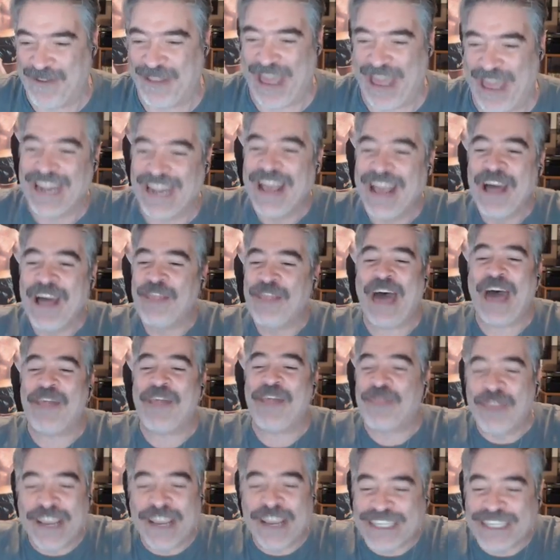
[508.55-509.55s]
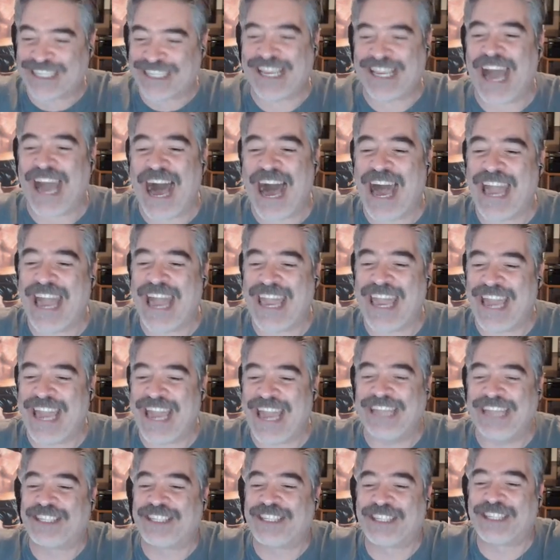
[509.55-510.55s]
That this guy
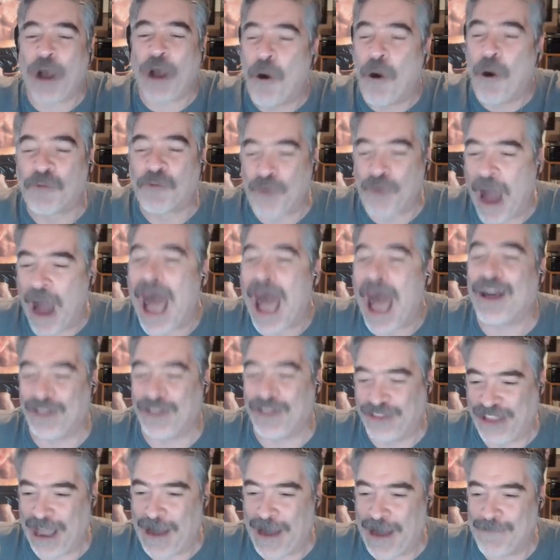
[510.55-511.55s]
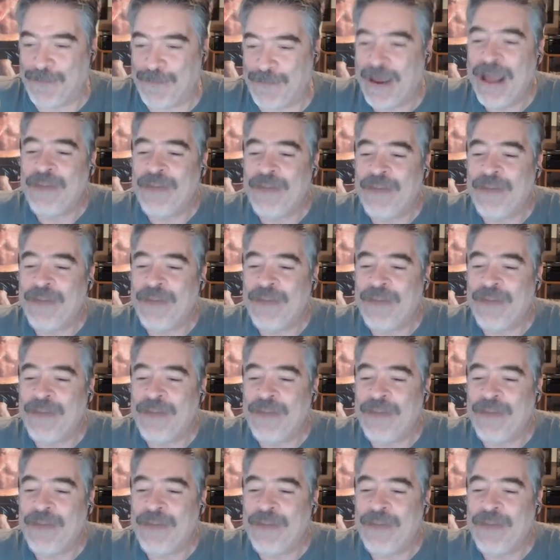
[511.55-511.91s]
is so riled up